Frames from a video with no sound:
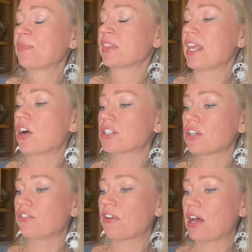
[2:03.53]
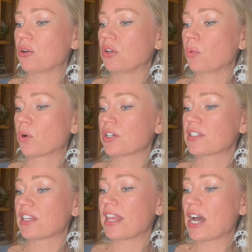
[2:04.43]
They also found worse
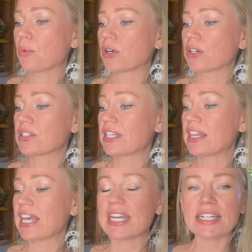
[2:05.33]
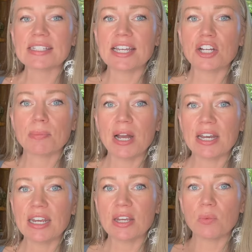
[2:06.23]
than that were synthetics that your
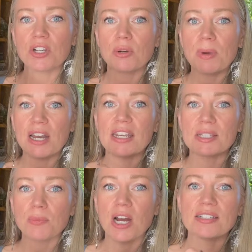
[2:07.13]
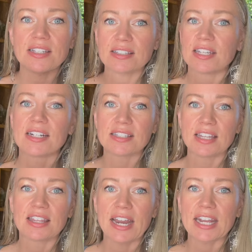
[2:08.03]
body, when your body is processing a
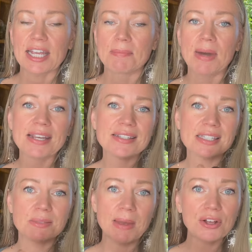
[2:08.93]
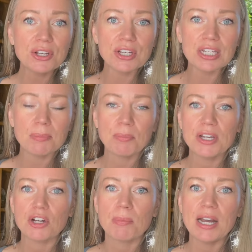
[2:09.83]
synthetic, it might smell good, but
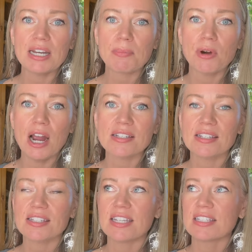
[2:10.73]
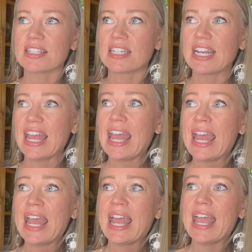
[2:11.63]
your body processes it
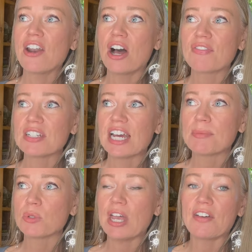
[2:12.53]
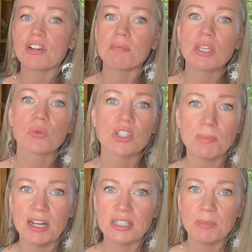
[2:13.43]
and oftentimes will have an immune
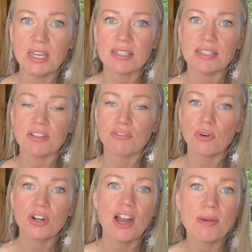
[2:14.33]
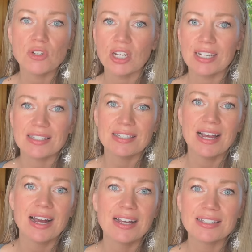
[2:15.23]
response because it's a foreign object. It's
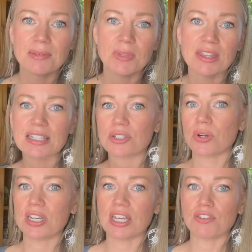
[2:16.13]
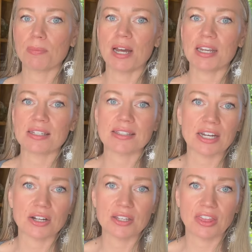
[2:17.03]
not something that's going to give your body a
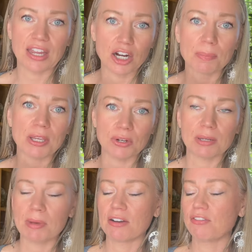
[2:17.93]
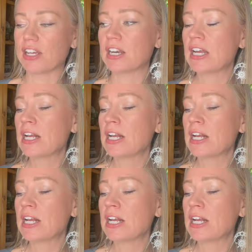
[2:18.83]
therapeutic benefit.